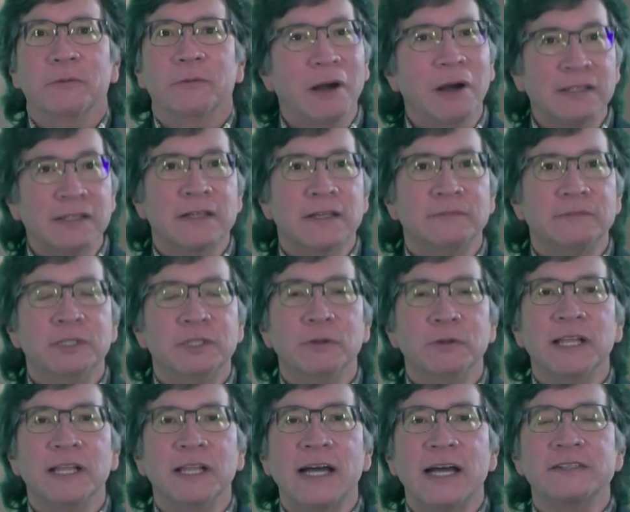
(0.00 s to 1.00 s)
Welcome
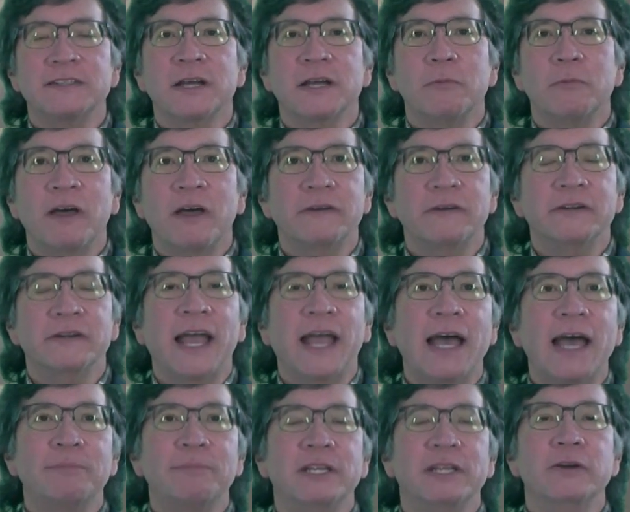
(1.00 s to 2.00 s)
to Alaska Weather and
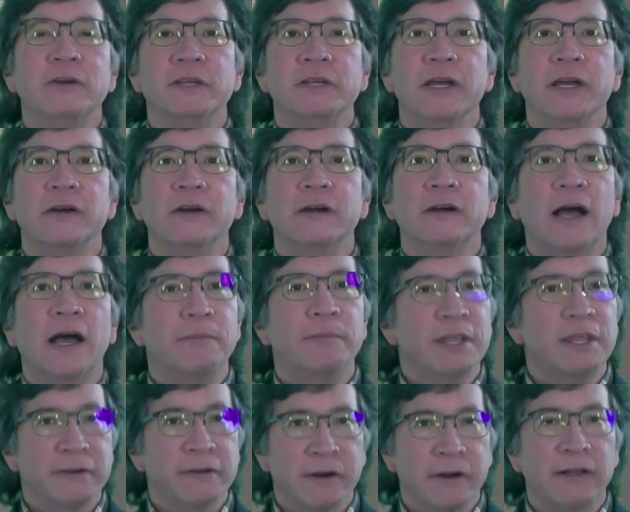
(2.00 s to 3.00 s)
Happy New Year.
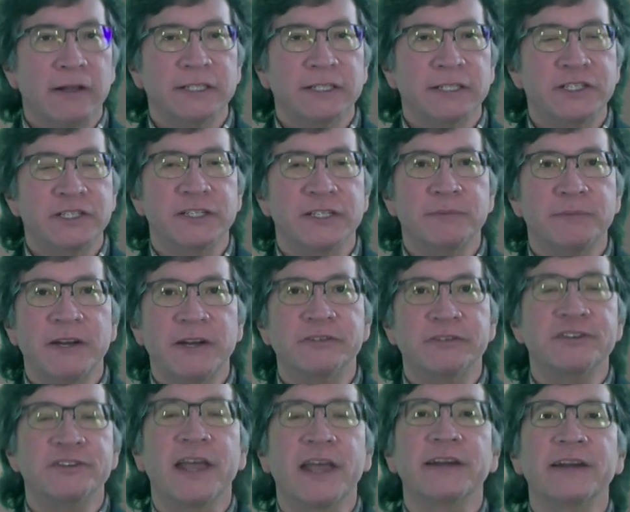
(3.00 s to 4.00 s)
I'm meteorologist
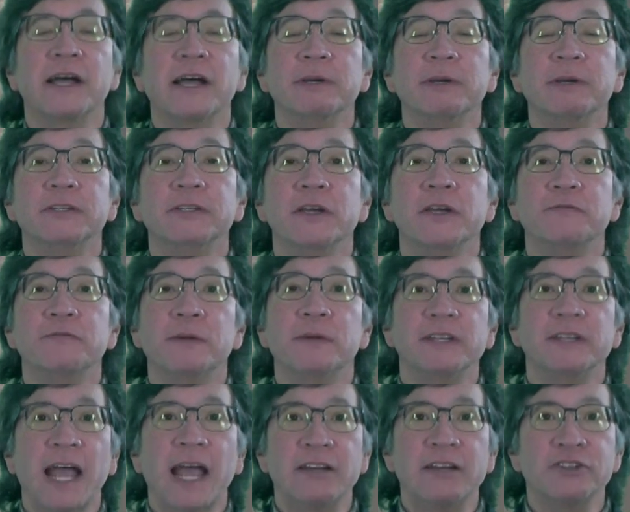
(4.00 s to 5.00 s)
Peter Chan coming to you
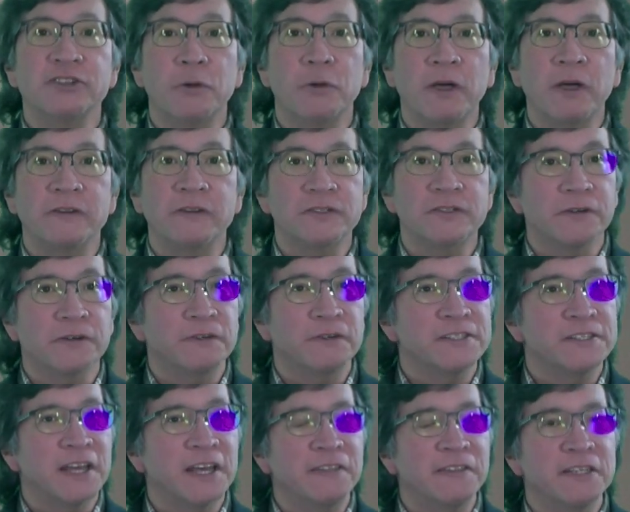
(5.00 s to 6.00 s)
from the National Weather
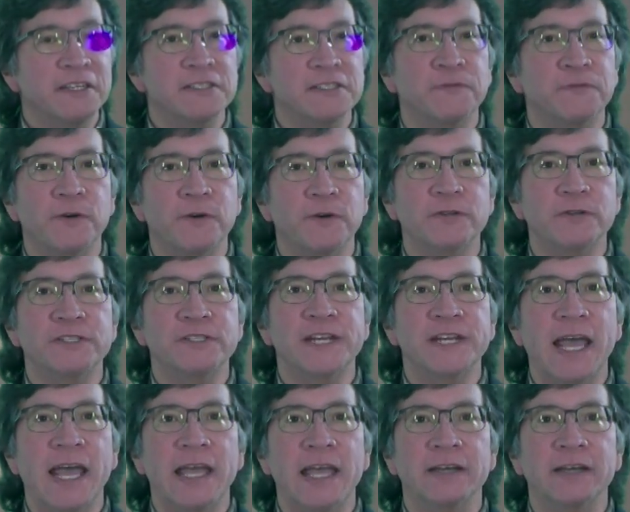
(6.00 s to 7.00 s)
Service on this
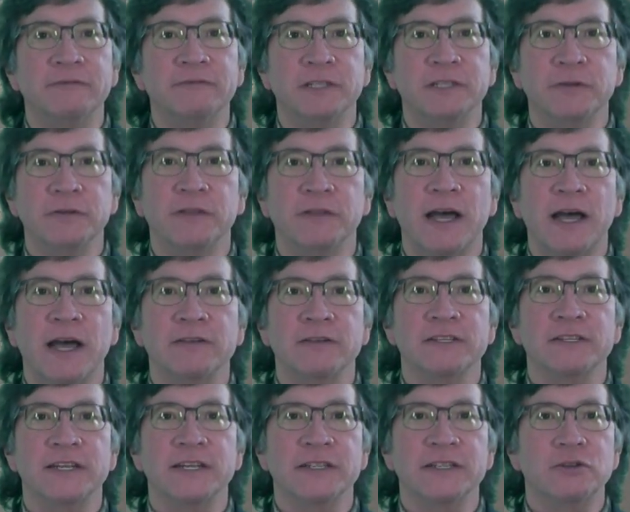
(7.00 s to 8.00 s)
first day of
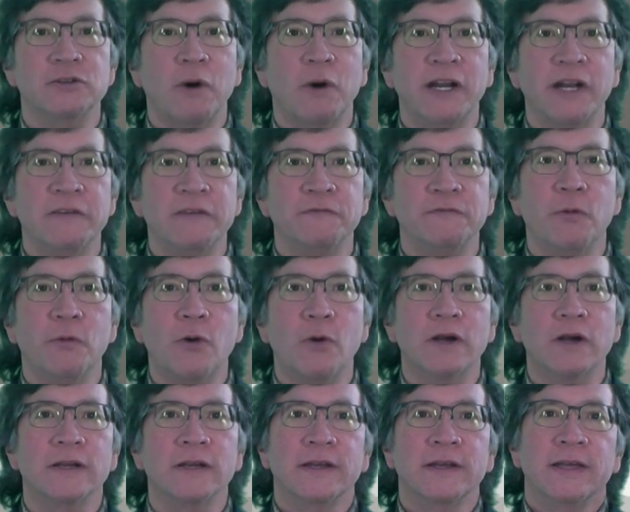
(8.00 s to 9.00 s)

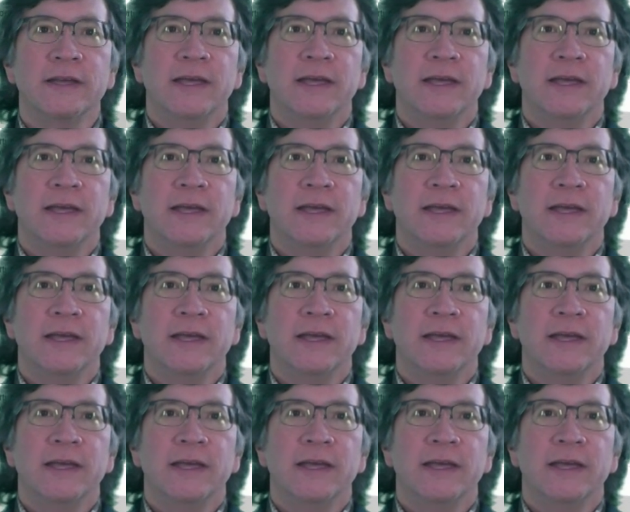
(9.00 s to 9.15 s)
2024.